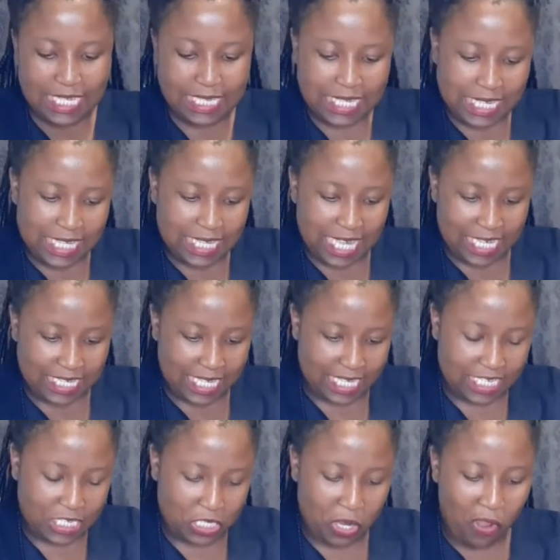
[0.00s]
to the
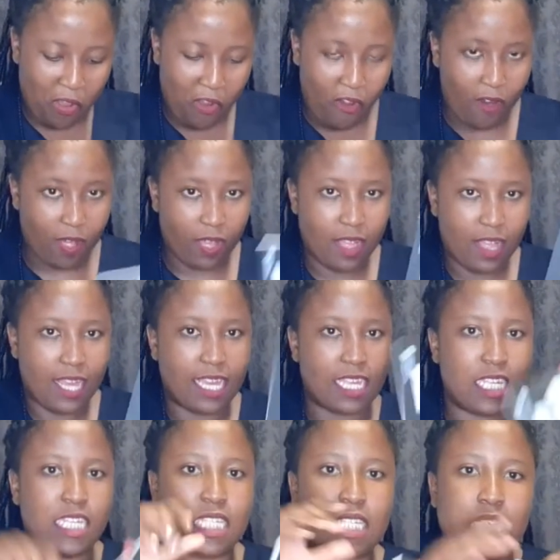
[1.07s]
dissection hall
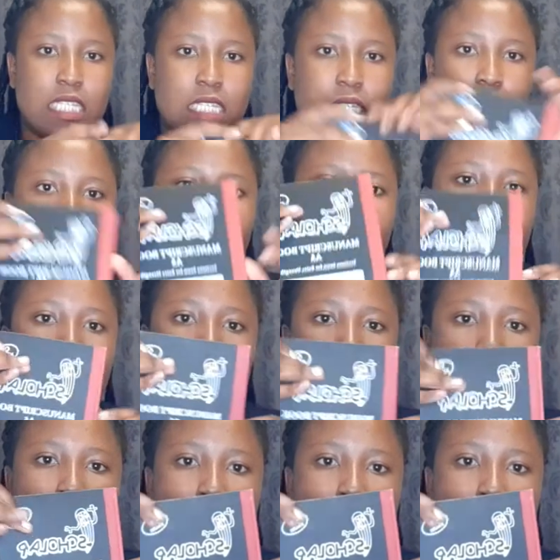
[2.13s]
is this book.